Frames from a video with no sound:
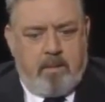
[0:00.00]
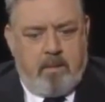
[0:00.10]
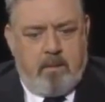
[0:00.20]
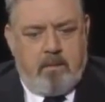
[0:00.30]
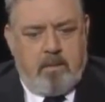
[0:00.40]

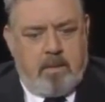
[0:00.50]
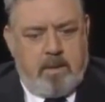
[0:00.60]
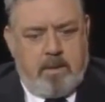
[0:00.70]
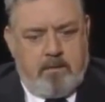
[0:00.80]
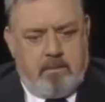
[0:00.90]
Because
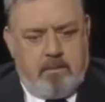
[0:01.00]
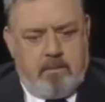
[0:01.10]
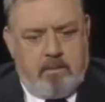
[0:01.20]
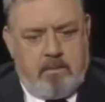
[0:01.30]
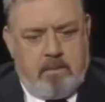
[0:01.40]
they
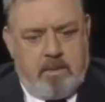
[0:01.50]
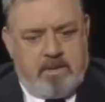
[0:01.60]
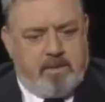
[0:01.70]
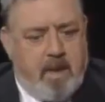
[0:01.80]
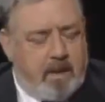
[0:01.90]
could see
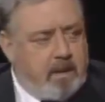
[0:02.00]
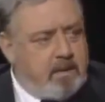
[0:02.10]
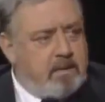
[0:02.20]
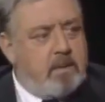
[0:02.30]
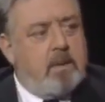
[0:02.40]
that this
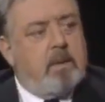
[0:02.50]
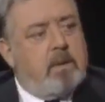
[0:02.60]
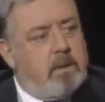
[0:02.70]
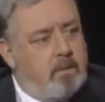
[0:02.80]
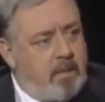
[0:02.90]
was a
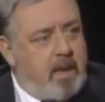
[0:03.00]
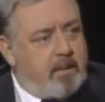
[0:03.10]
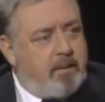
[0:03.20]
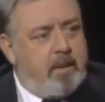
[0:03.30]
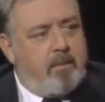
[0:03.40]
country that
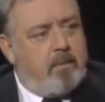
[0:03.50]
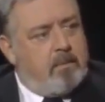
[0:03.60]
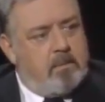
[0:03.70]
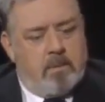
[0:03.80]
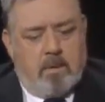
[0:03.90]

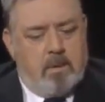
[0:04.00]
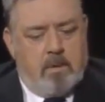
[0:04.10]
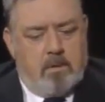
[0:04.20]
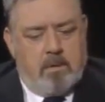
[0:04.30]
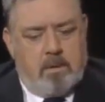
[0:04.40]
the
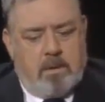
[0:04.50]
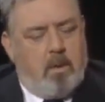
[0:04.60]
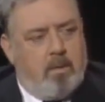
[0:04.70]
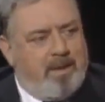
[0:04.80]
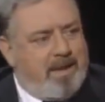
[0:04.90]
justice
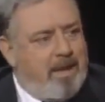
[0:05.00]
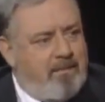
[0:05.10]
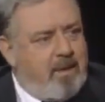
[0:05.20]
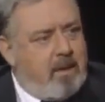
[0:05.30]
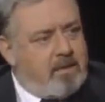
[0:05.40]
system
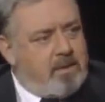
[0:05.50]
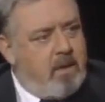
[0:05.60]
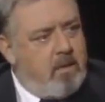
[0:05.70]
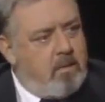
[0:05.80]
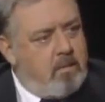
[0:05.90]

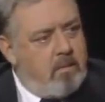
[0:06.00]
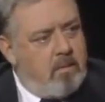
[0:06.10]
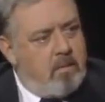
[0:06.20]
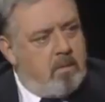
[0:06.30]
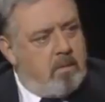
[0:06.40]

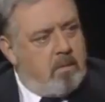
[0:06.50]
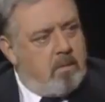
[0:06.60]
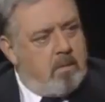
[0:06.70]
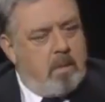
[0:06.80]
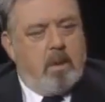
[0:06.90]

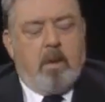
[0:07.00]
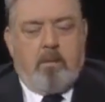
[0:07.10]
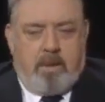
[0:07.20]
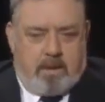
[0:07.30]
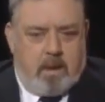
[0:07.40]
is
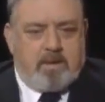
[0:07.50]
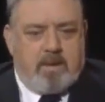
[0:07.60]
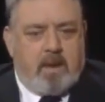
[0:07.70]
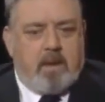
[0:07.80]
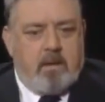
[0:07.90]
imperfect in
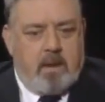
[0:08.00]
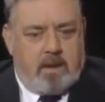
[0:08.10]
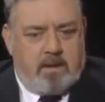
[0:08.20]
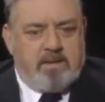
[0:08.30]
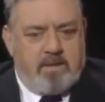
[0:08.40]
our country
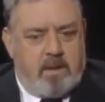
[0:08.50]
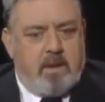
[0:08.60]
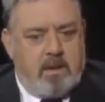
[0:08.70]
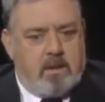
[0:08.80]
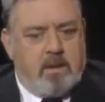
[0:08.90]
because
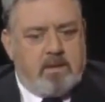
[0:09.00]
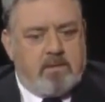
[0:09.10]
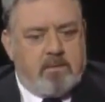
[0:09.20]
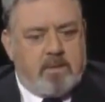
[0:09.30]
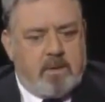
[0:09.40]
it's
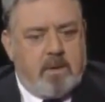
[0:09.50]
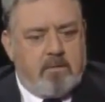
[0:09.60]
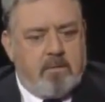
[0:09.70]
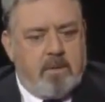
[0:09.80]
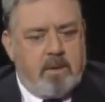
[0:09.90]
dealt
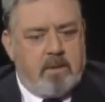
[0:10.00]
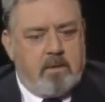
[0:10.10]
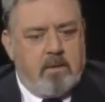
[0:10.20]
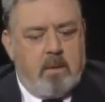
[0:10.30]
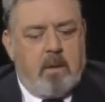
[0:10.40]
with by
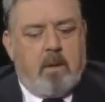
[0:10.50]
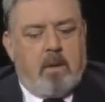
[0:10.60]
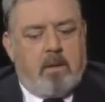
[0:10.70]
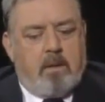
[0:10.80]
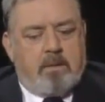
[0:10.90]
human
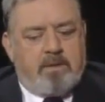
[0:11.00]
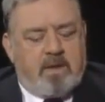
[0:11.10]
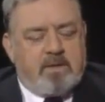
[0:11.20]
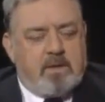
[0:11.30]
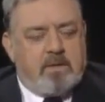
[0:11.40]
beings
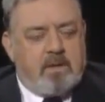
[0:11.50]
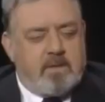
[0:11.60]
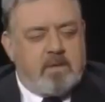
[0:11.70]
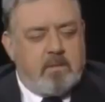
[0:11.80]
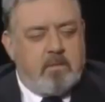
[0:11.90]
who are
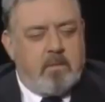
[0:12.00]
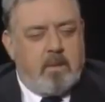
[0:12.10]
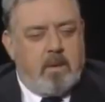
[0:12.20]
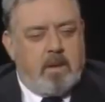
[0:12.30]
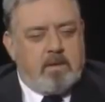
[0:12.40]
imperfect.
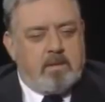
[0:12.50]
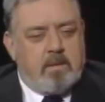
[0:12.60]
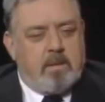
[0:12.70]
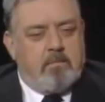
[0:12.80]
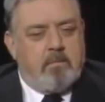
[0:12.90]

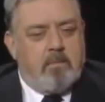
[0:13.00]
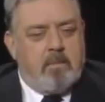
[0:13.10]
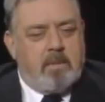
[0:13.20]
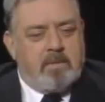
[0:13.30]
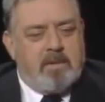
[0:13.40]
But it's
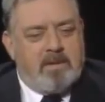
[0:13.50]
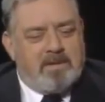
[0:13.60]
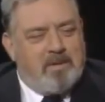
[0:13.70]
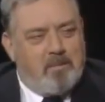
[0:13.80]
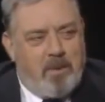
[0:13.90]
still the best
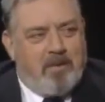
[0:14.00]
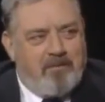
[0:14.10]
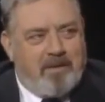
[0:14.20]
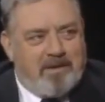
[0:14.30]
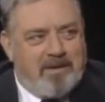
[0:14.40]
damn one that
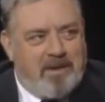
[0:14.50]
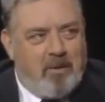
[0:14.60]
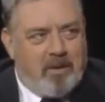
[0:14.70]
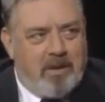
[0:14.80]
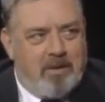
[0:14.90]
we have in the
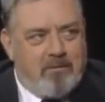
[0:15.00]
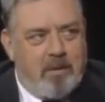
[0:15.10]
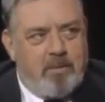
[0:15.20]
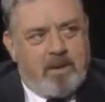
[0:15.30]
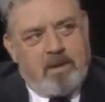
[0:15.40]
country, in the
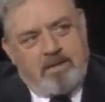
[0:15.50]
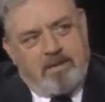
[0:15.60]
world,